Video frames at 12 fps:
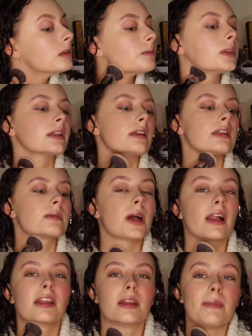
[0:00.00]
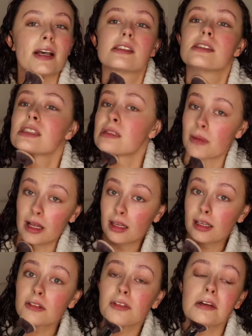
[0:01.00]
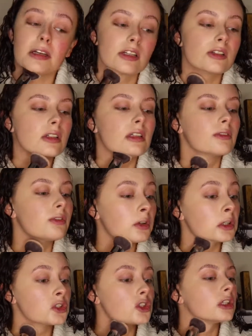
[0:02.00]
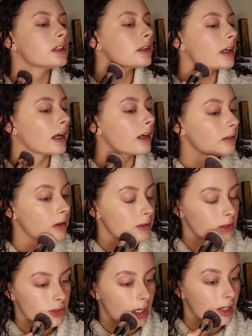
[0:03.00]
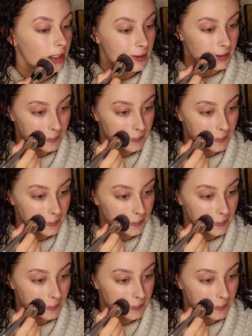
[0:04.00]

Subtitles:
Like, this is probably the best smelling foundation for sure that I have ever tried.